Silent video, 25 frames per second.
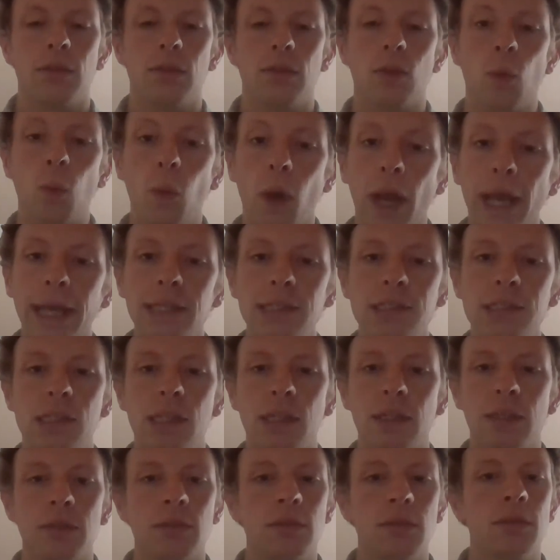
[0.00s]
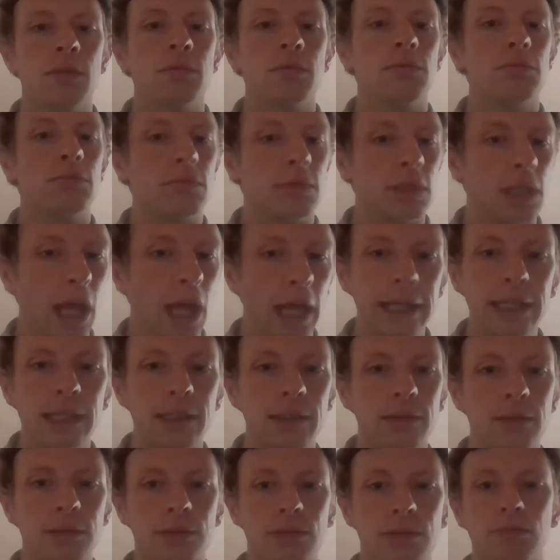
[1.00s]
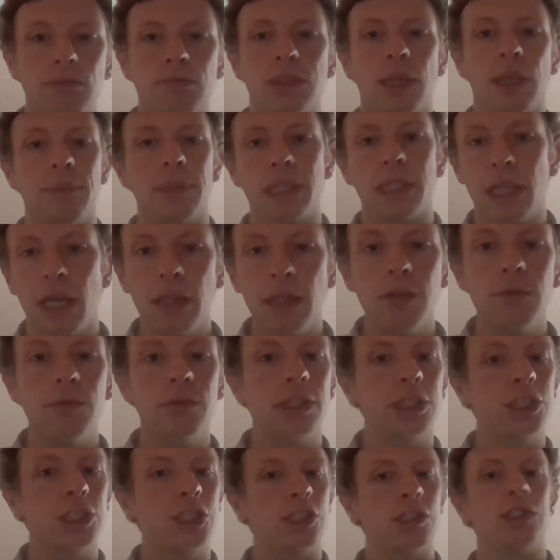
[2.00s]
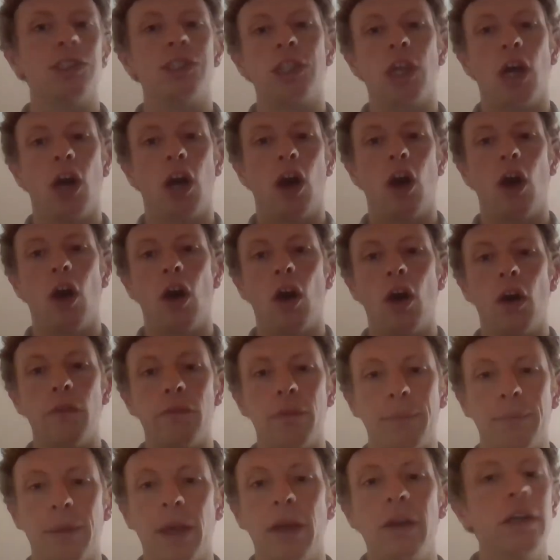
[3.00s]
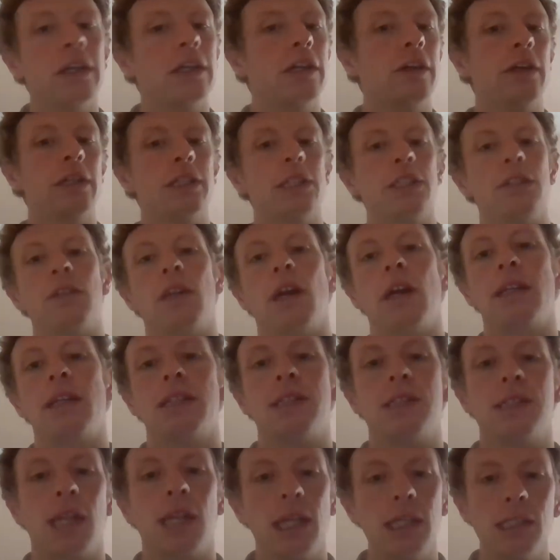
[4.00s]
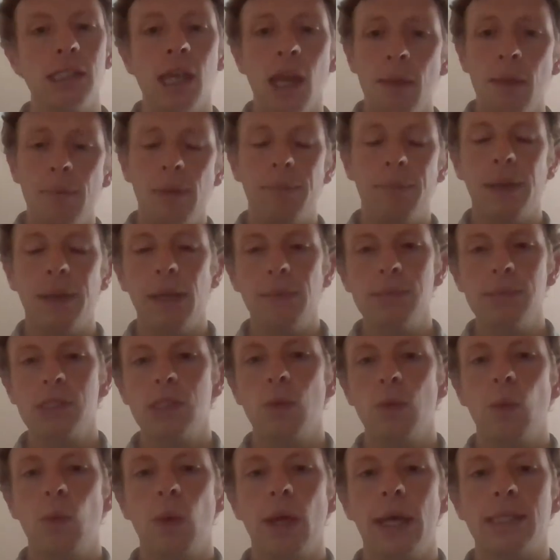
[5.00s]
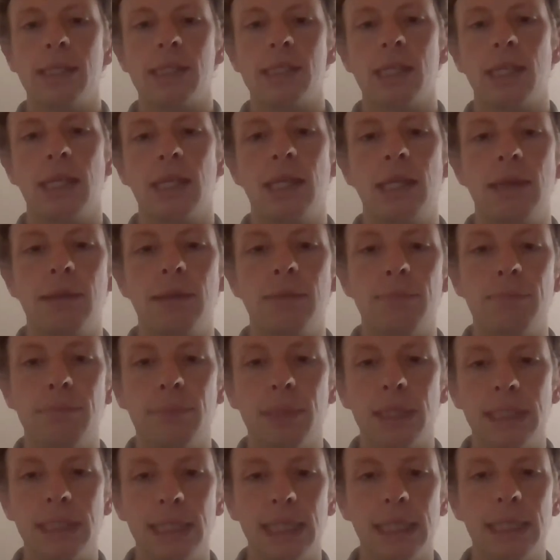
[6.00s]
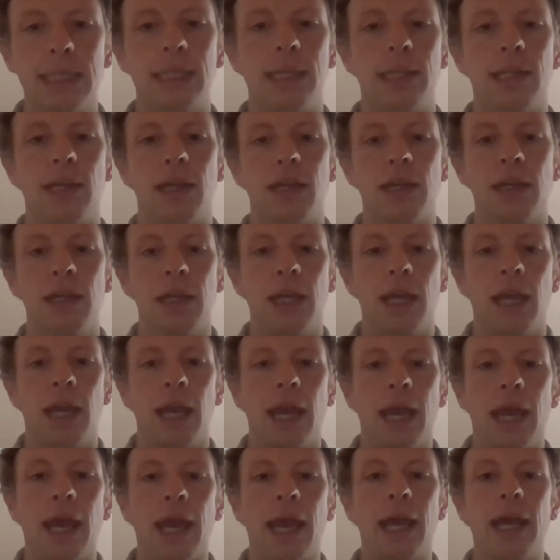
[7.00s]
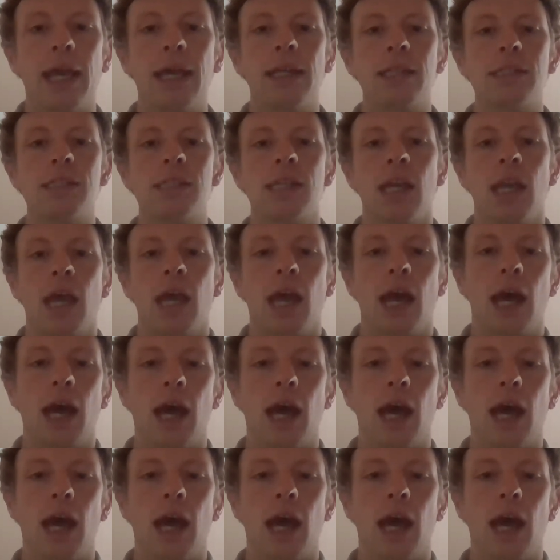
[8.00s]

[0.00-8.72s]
The West, like some of the other regions of America and the United States, but perhaps the West in particular, has